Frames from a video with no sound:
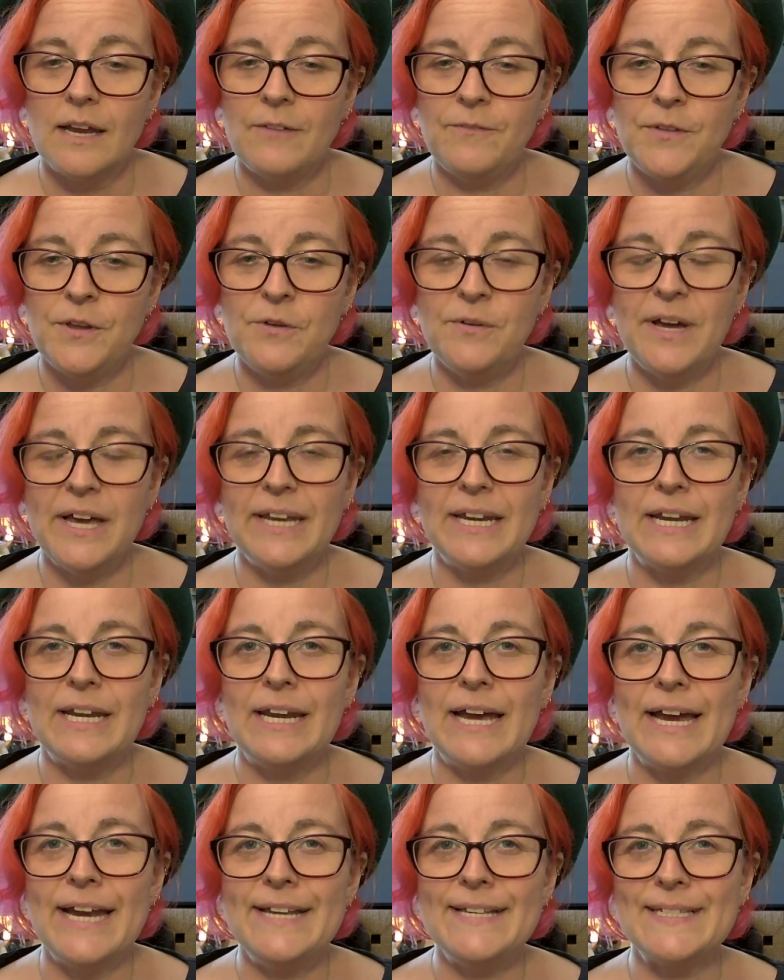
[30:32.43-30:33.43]
If you get a
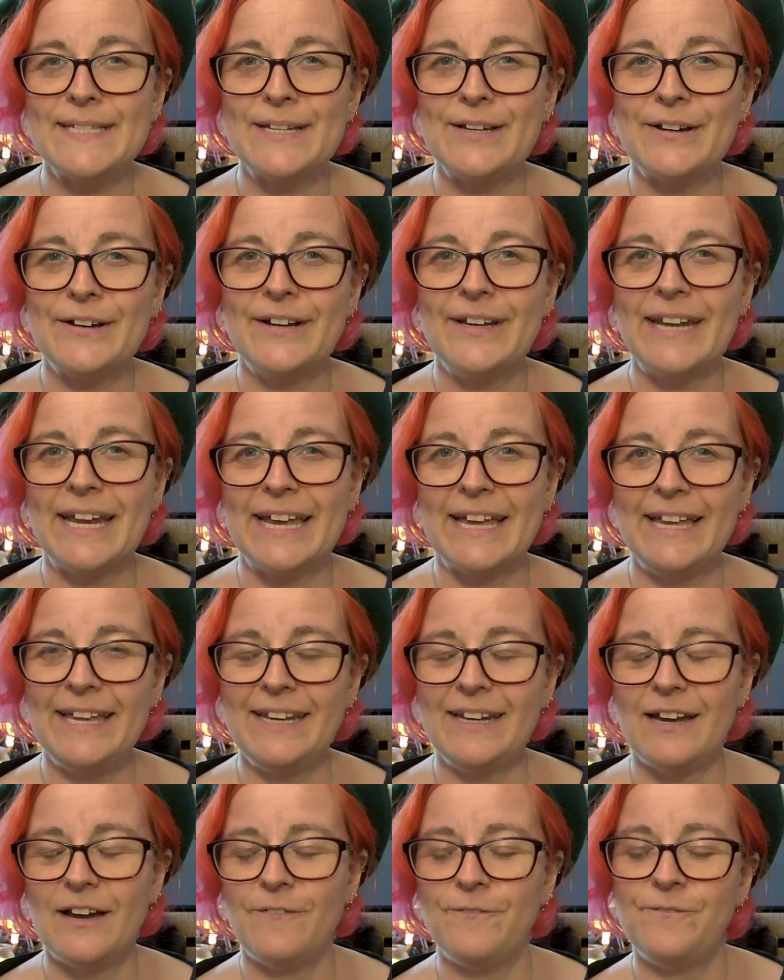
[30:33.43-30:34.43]
nice good
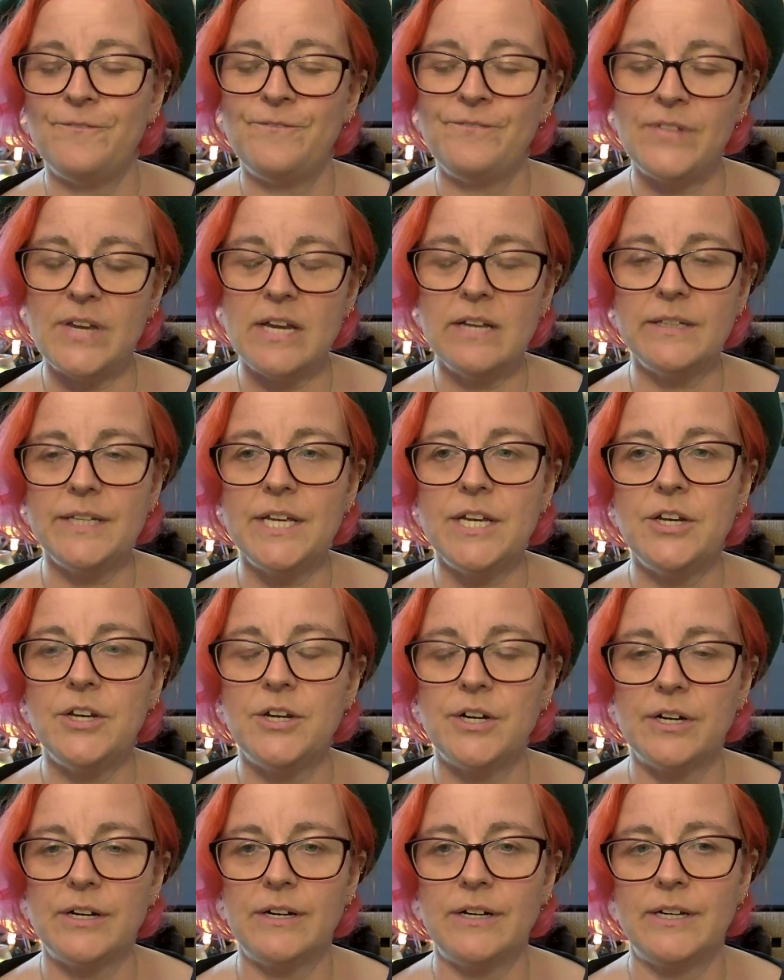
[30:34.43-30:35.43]
hit of feeling
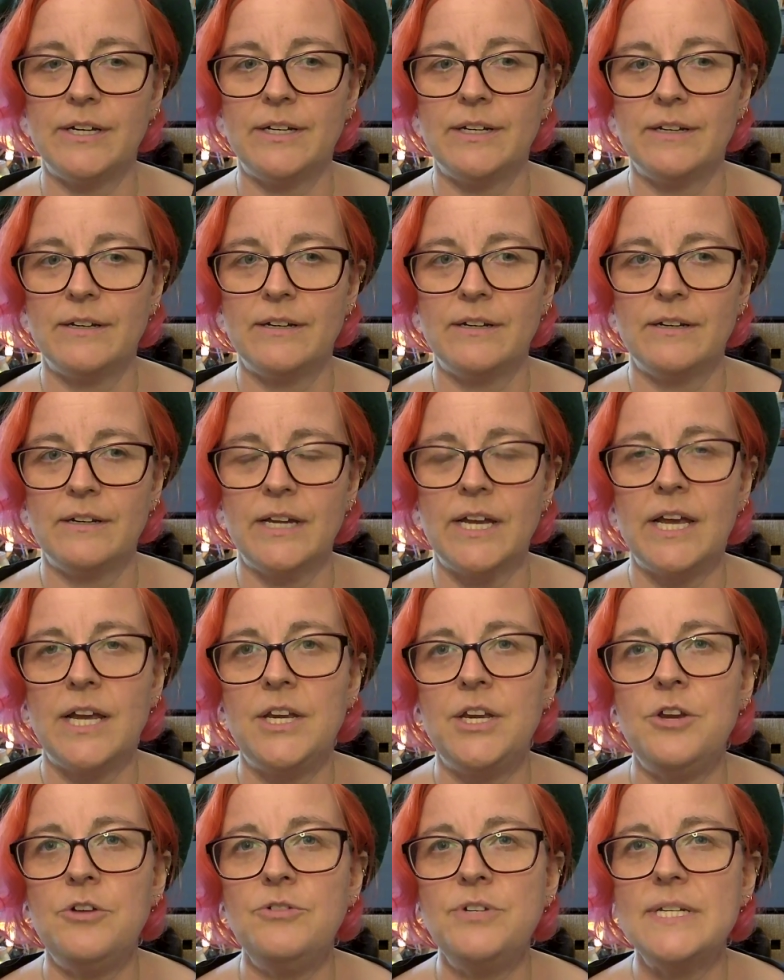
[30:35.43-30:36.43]
good,
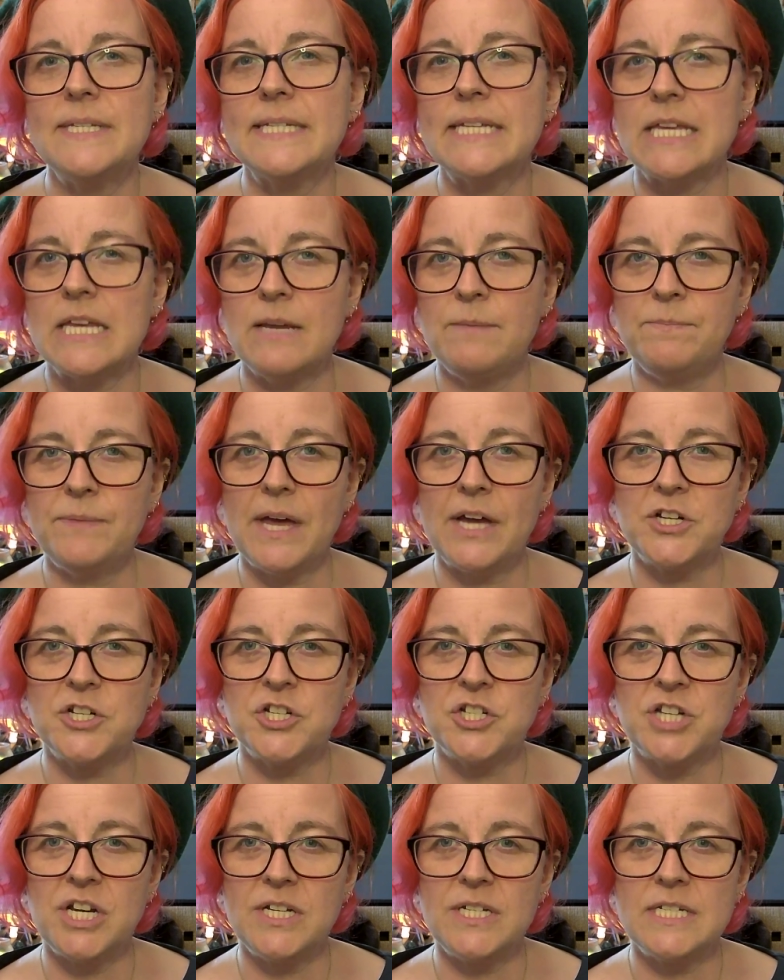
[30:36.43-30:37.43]
can you just keep that
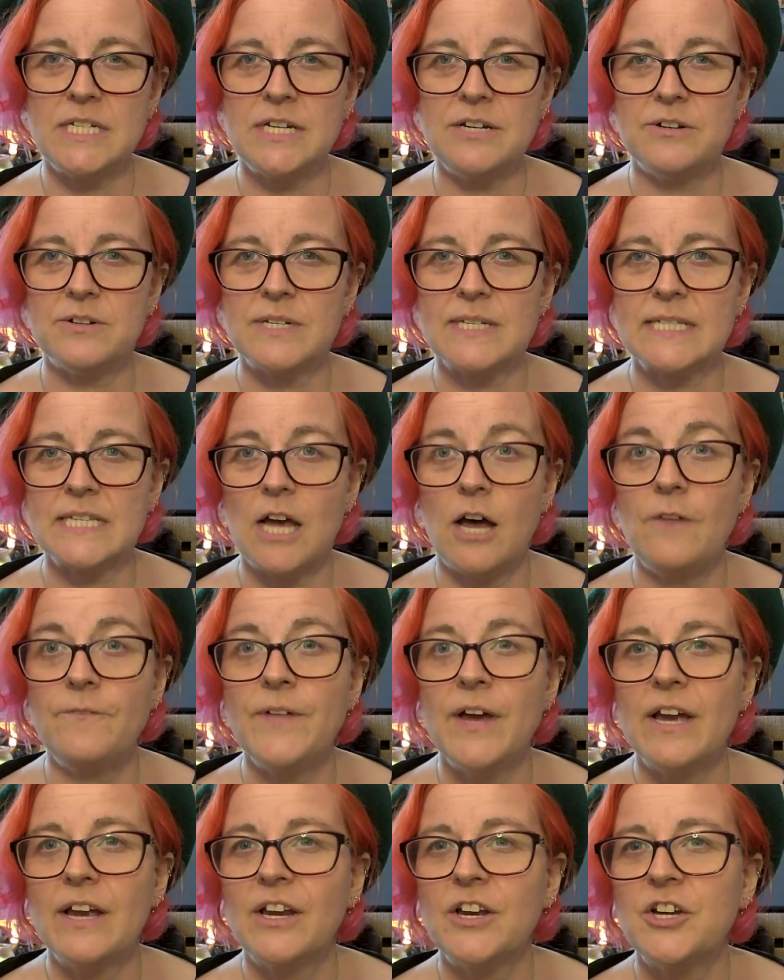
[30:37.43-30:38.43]
shit to yourself?